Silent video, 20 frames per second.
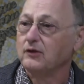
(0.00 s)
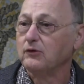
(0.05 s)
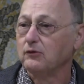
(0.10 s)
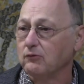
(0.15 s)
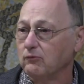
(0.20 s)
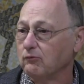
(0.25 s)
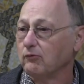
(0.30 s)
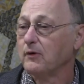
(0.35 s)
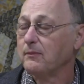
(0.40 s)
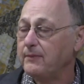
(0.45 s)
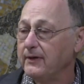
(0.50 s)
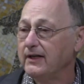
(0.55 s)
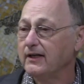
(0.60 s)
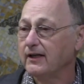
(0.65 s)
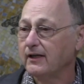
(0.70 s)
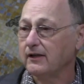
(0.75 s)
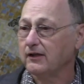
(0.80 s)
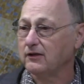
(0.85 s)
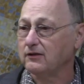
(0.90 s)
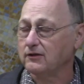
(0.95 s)
in
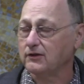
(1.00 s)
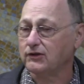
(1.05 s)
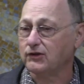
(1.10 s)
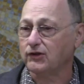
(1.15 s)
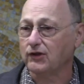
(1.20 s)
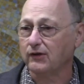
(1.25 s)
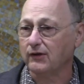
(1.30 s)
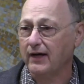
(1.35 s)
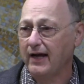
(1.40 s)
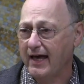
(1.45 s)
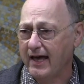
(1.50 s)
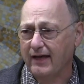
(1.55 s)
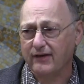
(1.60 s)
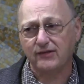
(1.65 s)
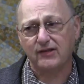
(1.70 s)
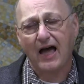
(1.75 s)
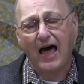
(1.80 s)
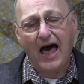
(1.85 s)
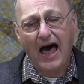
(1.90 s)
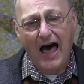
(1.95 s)
rabbinic literature
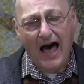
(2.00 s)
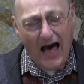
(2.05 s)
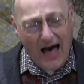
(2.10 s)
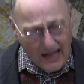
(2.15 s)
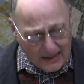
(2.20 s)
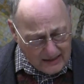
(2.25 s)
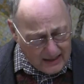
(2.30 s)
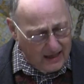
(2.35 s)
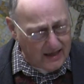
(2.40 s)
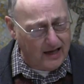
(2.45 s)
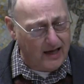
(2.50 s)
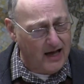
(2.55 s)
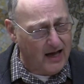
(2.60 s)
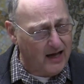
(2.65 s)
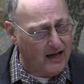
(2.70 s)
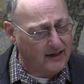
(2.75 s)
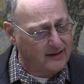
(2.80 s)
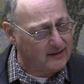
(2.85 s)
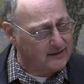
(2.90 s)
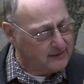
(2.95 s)
as
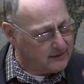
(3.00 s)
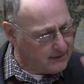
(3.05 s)
halacha,